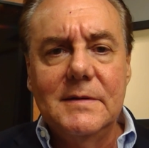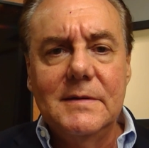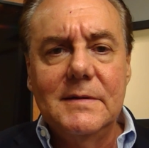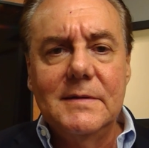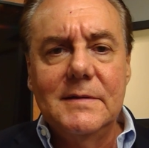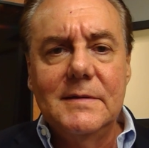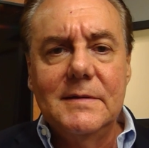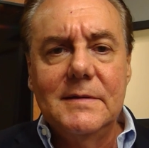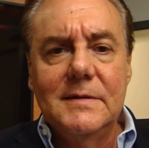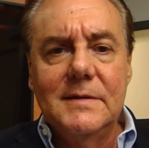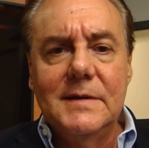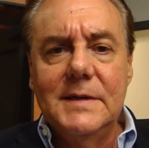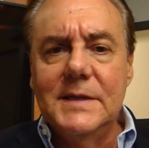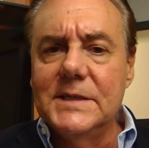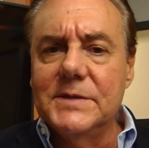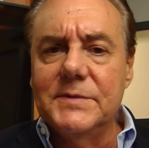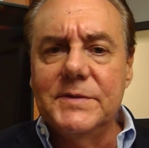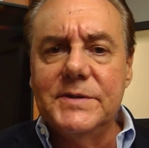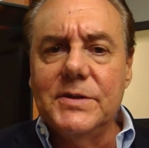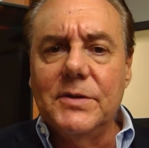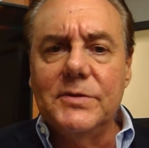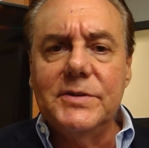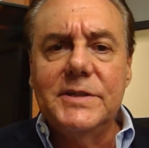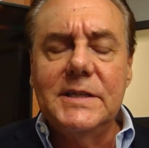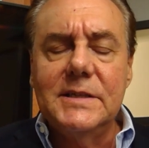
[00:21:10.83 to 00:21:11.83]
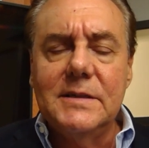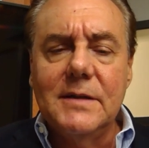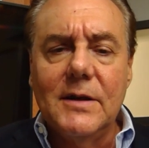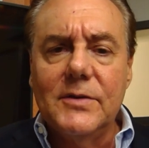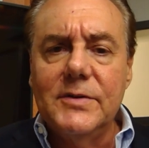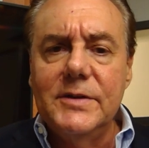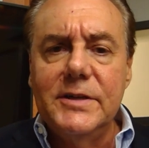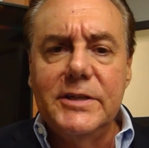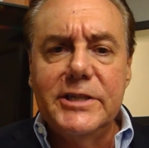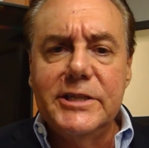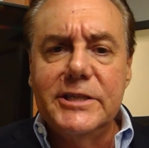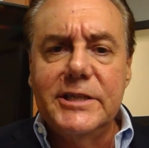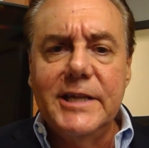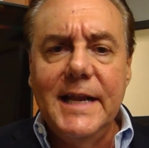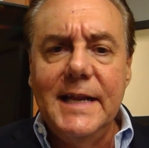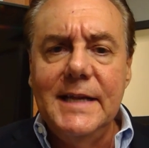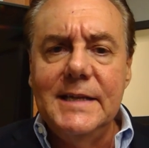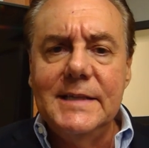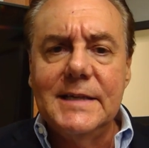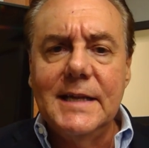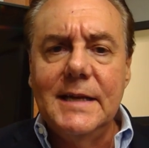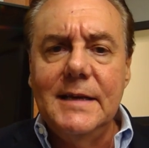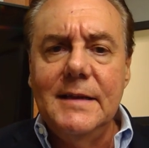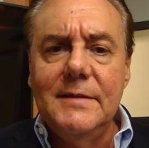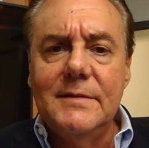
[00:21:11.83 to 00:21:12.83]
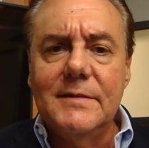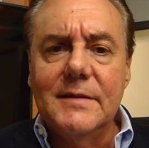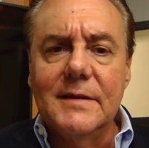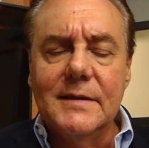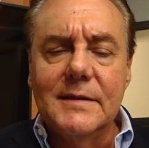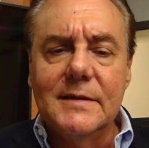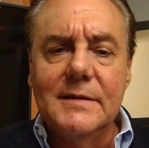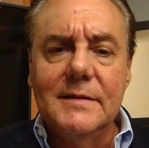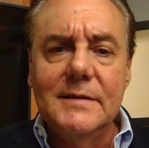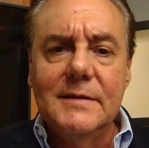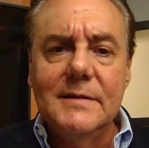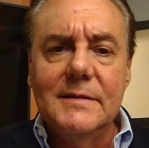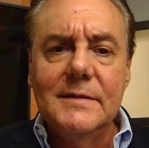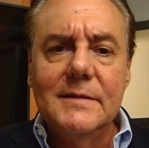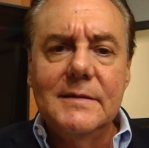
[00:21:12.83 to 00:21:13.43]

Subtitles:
And as a result, she's not going to change anything.